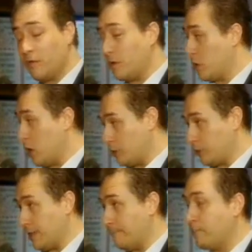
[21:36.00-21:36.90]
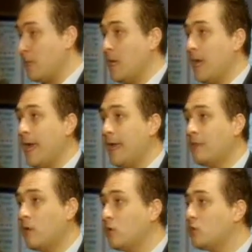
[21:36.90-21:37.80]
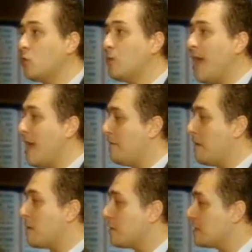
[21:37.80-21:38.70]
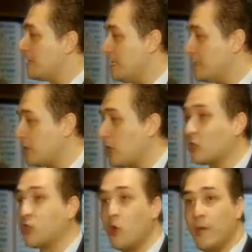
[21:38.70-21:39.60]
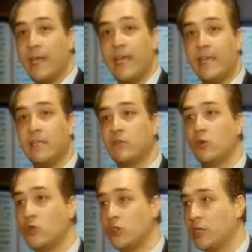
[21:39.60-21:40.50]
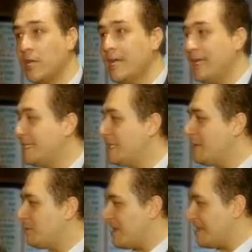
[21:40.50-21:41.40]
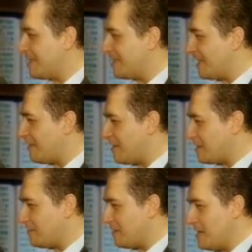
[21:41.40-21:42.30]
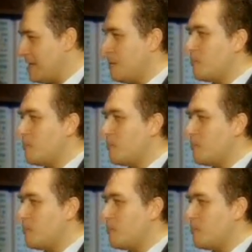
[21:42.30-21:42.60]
over the country. And also we have other scenes are showing King Djoser is celebrating the Set festival.